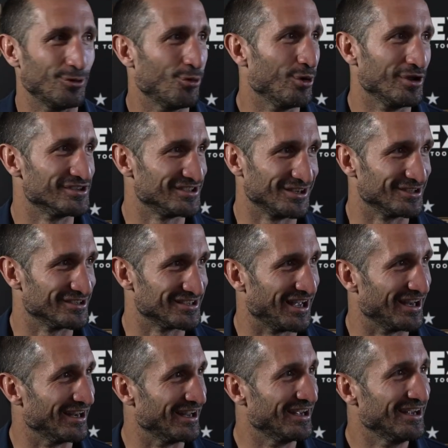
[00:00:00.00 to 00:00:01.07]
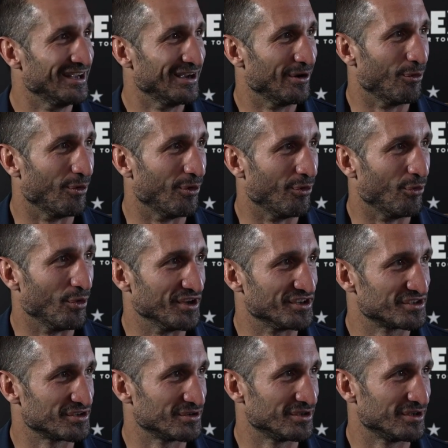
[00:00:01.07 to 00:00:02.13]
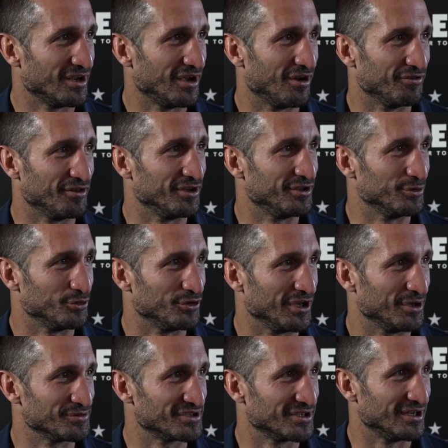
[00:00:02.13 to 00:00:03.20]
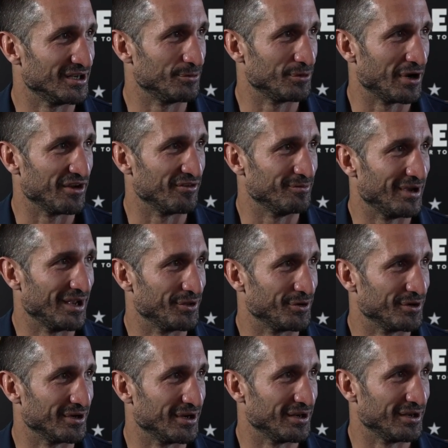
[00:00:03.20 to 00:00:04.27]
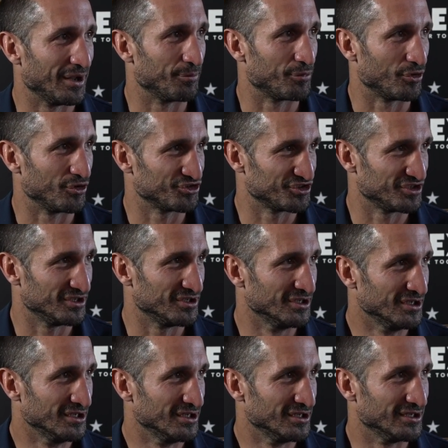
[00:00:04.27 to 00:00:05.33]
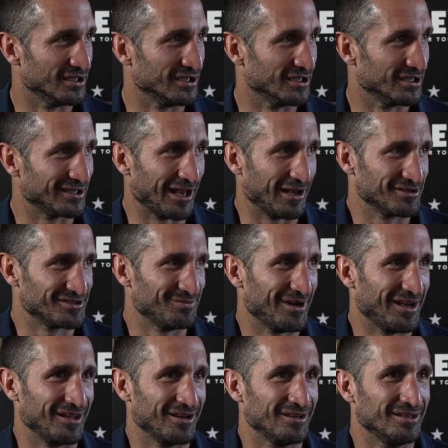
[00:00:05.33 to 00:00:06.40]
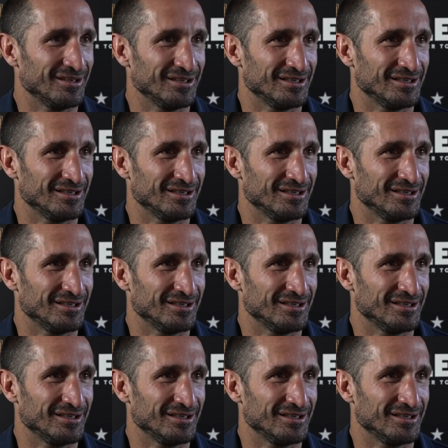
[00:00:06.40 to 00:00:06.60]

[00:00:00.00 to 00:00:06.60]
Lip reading: We'll see on Sunday which of the two teams arrive better and approach the games better.